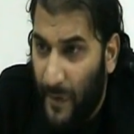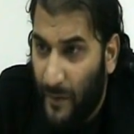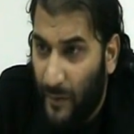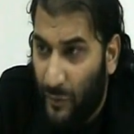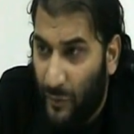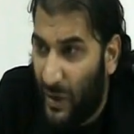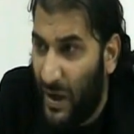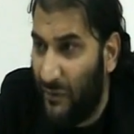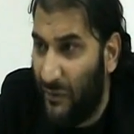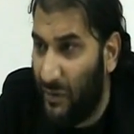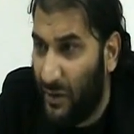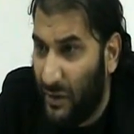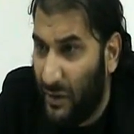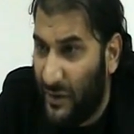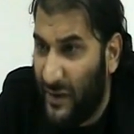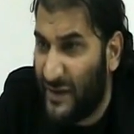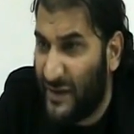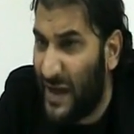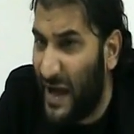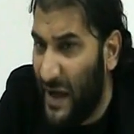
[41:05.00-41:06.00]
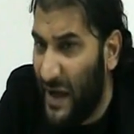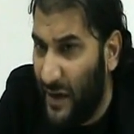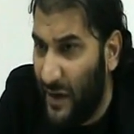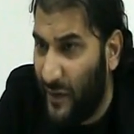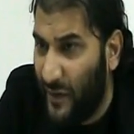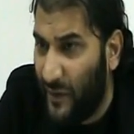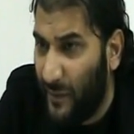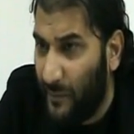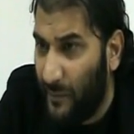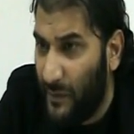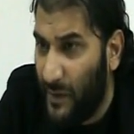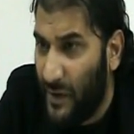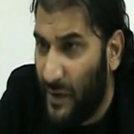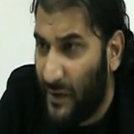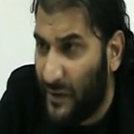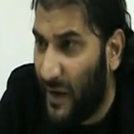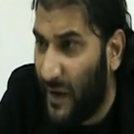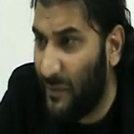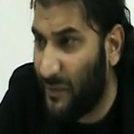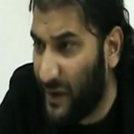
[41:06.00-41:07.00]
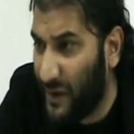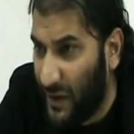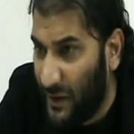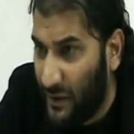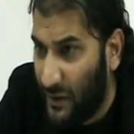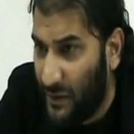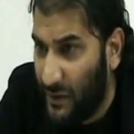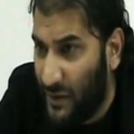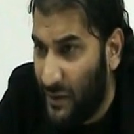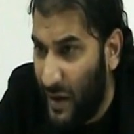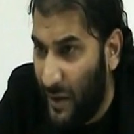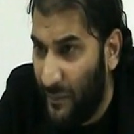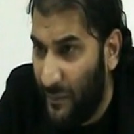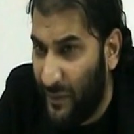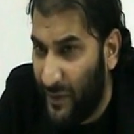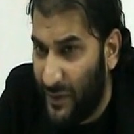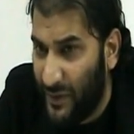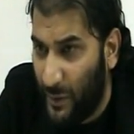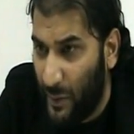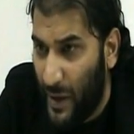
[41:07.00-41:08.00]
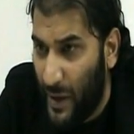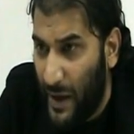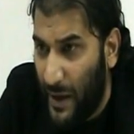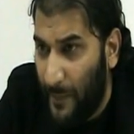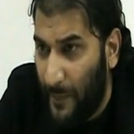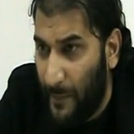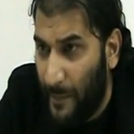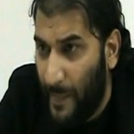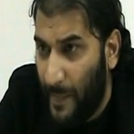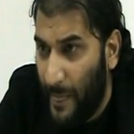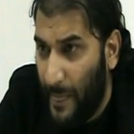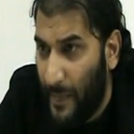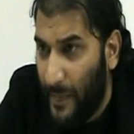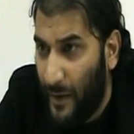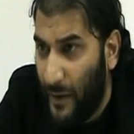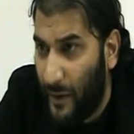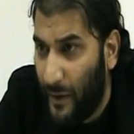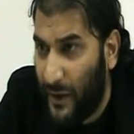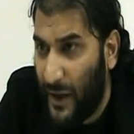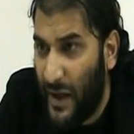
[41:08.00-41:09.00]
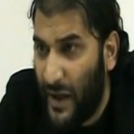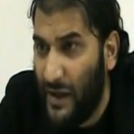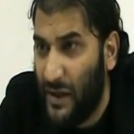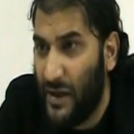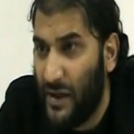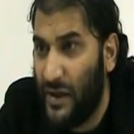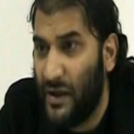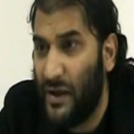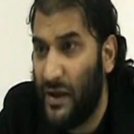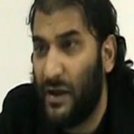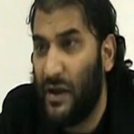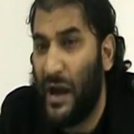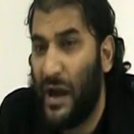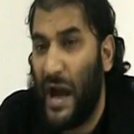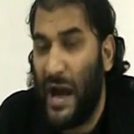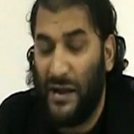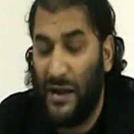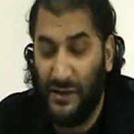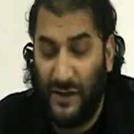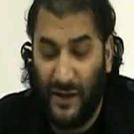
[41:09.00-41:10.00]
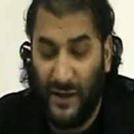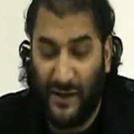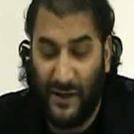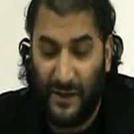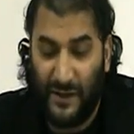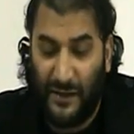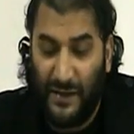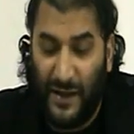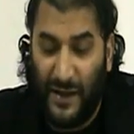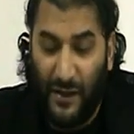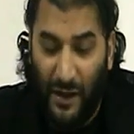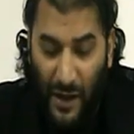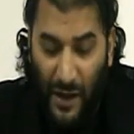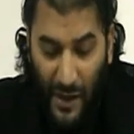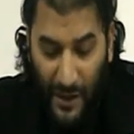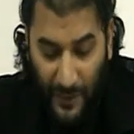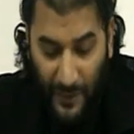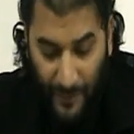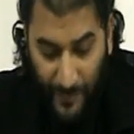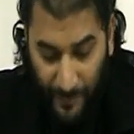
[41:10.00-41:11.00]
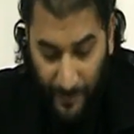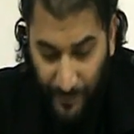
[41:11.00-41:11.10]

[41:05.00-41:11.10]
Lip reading: whatever, desires, something comes in the way. Okay? And this is a dead heart.